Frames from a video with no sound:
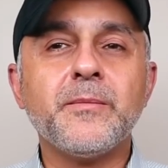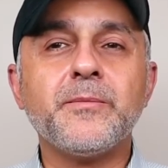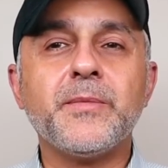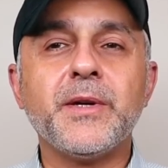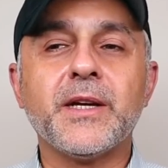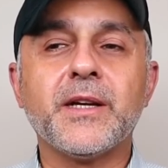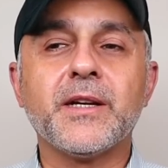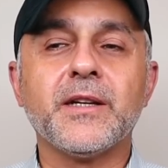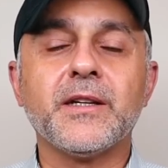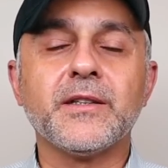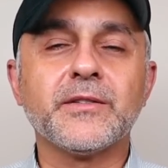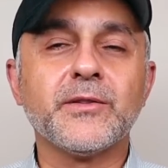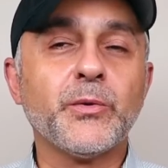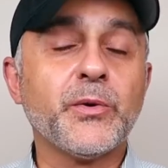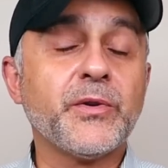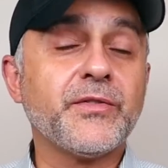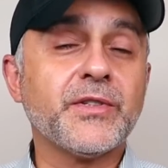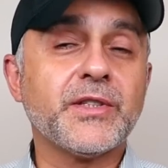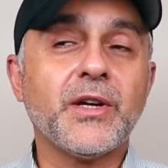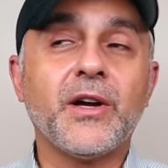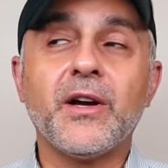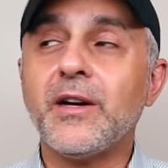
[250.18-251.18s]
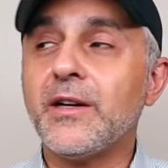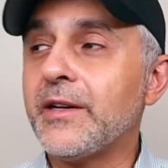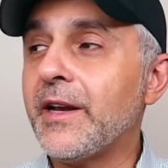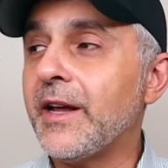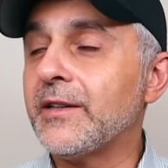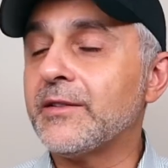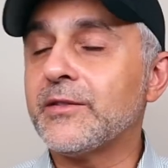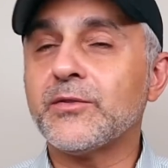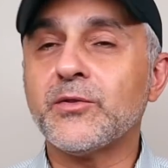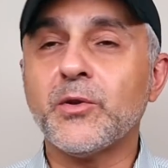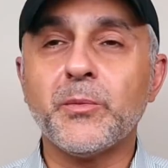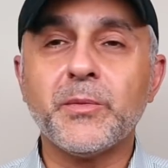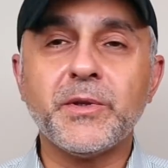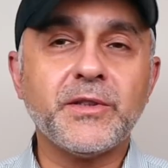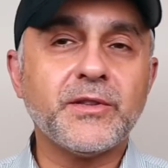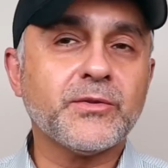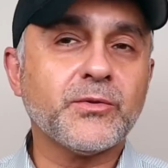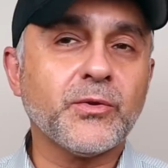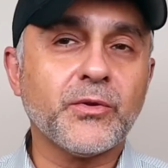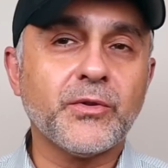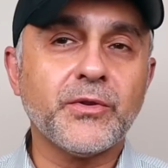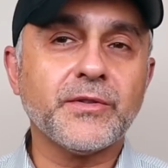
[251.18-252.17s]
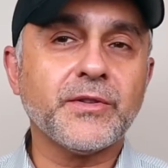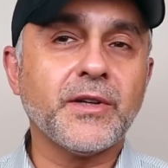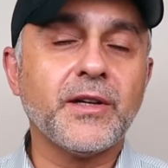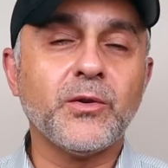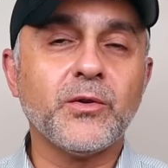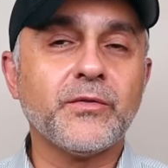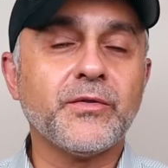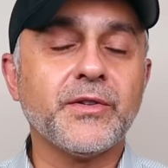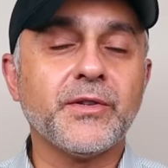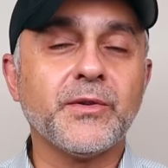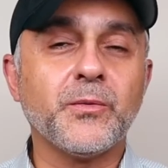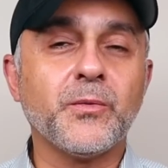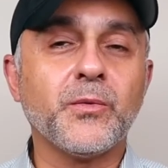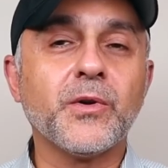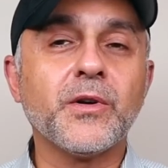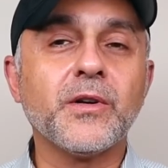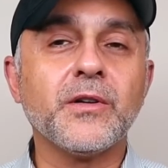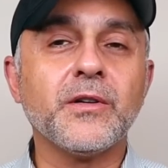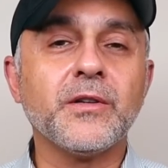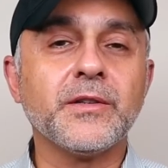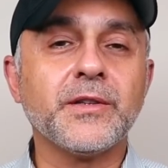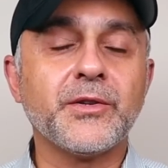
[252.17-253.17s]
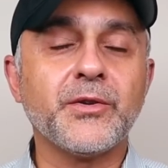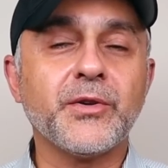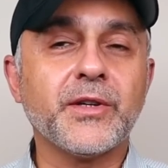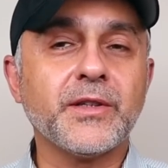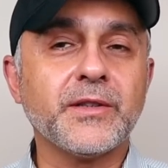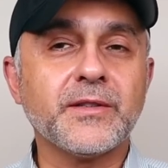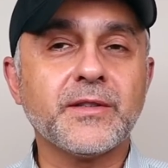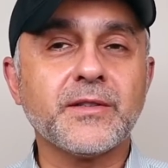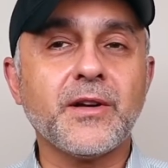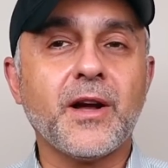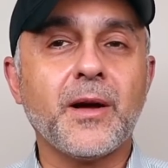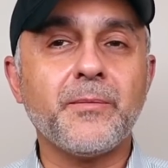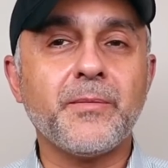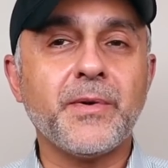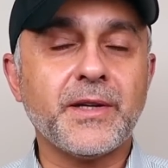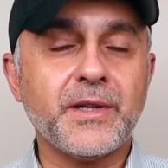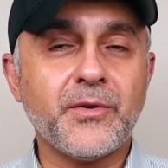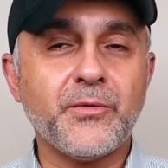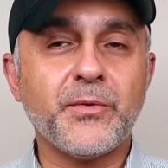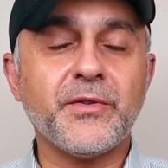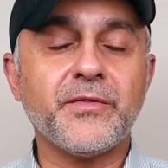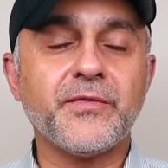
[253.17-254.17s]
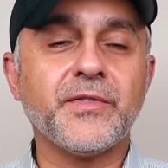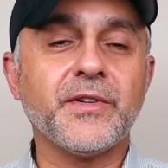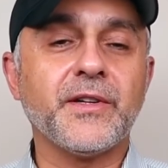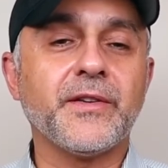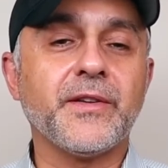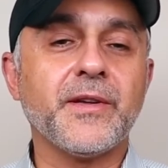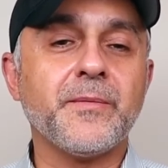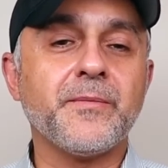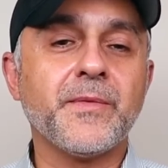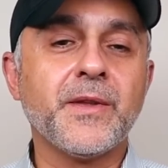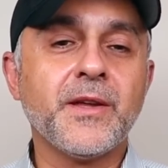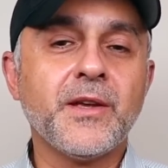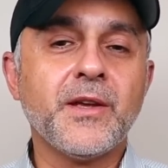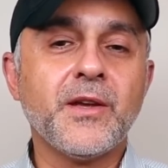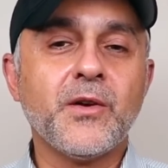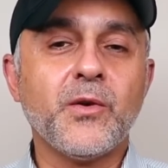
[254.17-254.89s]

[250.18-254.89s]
because Louis Vuitton has so many stores all over the world and you can stop in and refill them.